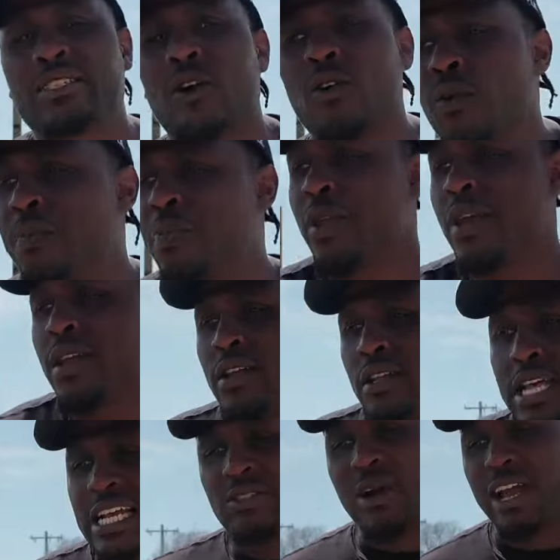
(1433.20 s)
So
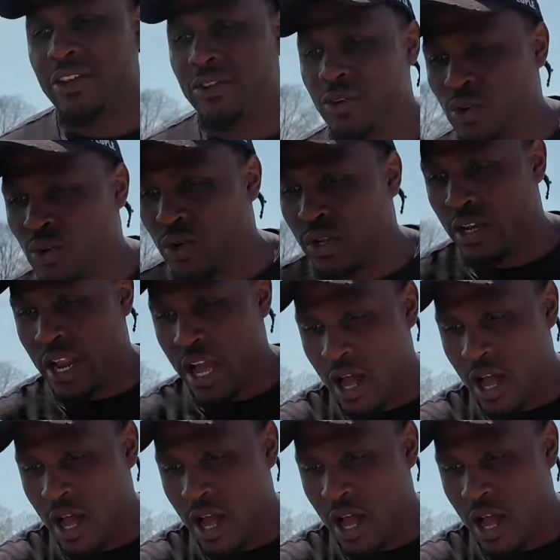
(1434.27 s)
that's why you do it.